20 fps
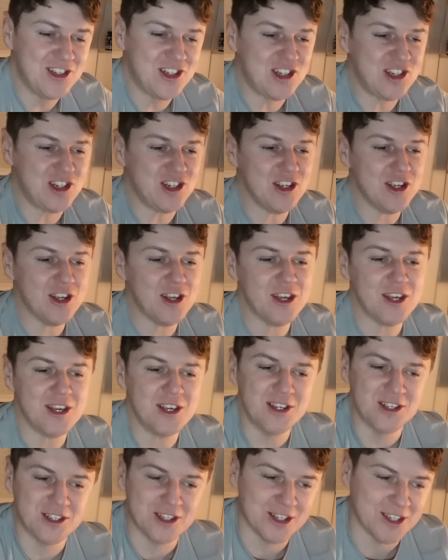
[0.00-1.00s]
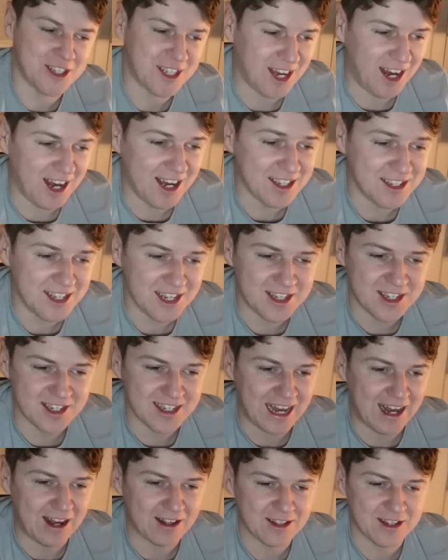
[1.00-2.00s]
Jesus guys, this is
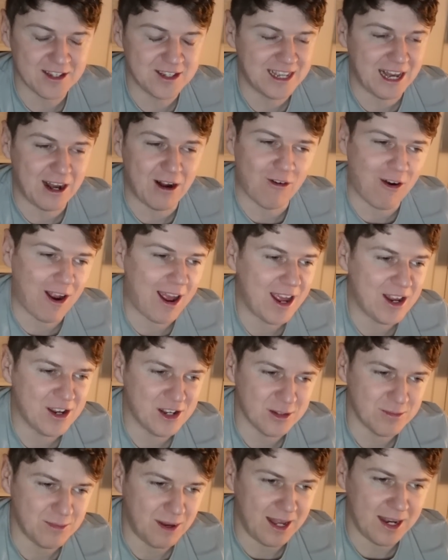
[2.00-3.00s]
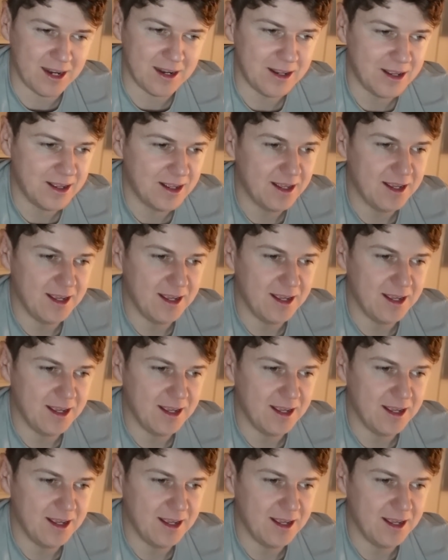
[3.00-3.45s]
out this is outrageous, man.